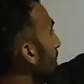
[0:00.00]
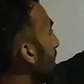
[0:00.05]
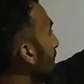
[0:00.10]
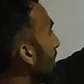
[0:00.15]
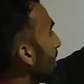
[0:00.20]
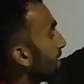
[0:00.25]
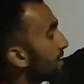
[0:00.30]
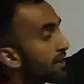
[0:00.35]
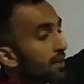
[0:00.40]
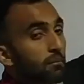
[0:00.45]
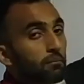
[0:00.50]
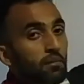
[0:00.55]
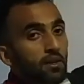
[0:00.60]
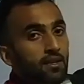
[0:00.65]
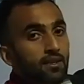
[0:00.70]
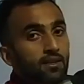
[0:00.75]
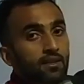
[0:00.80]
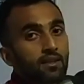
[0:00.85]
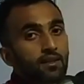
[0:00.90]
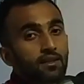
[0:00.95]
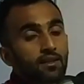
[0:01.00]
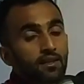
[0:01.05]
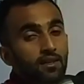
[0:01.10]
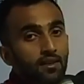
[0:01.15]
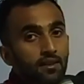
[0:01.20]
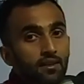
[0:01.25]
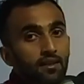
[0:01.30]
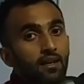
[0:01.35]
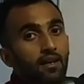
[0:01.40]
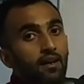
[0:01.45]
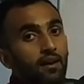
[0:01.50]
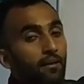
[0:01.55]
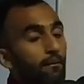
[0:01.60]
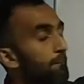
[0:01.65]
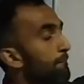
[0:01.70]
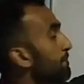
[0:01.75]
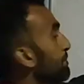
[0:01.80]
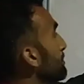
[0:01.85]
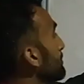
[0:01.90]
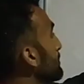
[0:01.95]
Are they making any area?
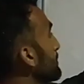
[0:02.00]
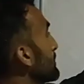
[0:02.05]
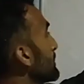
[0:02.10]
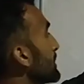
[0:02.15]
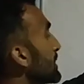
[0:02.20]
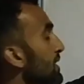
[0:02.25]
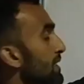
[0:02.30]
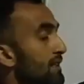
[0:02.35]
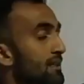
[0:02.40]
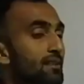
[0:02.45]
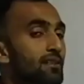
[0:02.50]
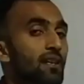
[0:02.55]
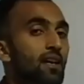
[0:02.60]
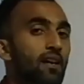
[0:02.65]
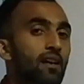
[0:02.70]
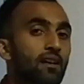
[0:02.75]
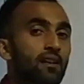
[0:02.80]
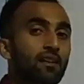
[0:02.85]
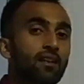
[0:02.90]
Is there